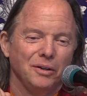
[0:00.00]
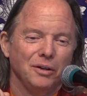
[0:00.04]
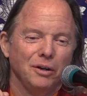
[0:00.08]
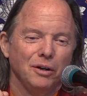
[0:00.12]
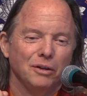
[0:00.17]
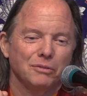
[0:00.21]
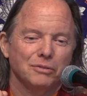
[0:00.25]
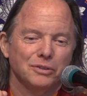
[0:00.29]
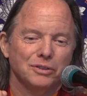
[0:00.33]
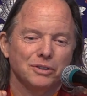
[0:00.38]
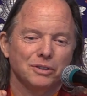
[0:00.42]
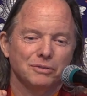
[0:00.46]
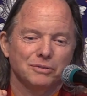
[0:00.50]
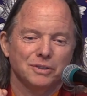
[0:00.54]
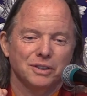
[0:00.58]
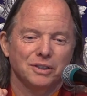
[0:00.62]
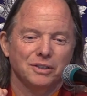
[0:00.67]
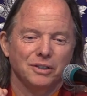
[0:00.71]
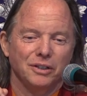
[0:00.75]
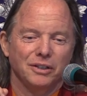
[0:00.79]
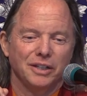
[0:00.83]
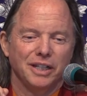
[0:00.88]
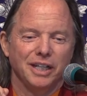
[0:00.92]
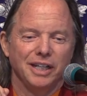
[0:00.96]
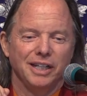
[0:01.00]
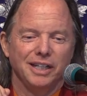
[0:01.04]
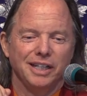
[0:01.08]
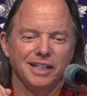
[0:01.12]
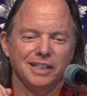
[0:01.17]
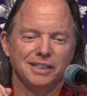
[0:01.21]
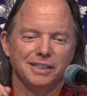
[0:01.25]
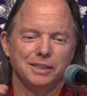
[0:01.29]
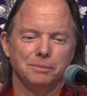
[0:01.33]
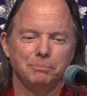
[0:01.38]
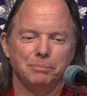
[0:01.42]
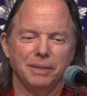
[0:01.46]
over and over. Okay?
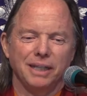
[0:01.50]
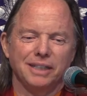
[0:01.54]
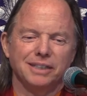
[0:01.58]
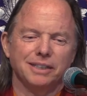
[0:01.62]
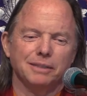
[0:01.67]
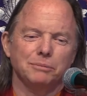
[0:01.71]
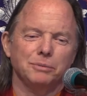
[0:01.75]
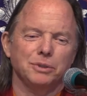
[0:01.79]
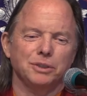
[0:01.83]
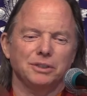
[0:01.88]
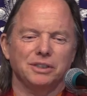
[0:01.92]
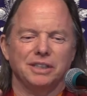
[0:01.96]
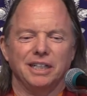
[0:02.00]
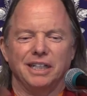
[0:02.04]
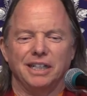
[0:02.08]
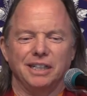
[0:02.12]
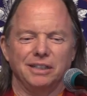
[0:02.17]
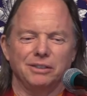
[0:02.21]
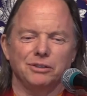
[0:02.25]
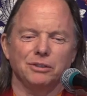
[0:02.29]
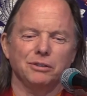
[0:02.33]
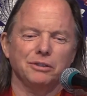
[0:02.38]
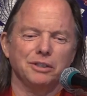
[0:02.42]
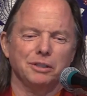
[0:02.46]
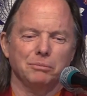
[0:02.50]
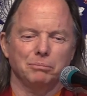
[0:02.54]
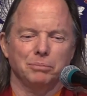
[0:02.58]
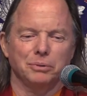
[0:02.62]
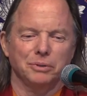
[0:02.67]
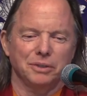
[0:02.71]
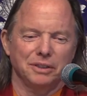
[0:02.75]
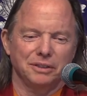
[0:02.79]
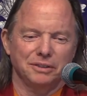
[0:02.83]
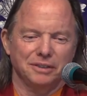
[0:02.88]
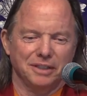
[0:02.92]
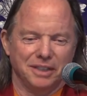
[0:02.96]
And spice up your day. Don't get
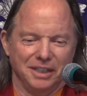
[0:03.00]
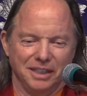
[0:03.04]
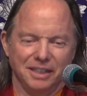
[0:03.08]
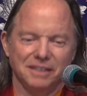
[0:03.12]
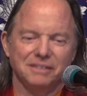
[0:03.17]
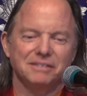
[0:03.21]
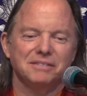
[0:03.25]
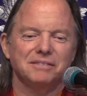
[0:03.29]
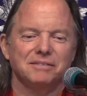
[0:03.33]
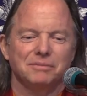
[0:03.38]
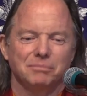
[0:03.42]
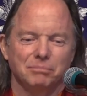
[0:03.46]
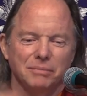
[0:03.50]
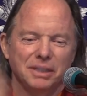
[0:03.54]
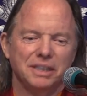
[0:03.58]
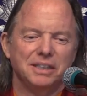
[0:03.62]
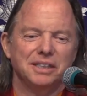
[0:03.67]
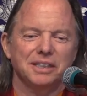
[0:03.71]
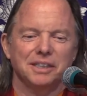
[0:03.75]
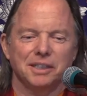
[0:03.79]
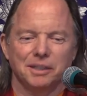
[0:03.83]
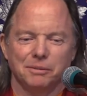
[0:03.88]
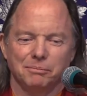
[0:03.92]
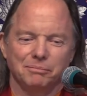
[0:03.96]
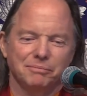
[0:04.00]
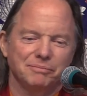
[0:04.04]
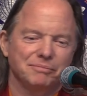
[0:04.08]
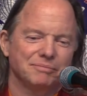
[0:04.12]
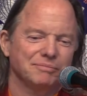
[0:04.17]
bored, okay? Mix it up.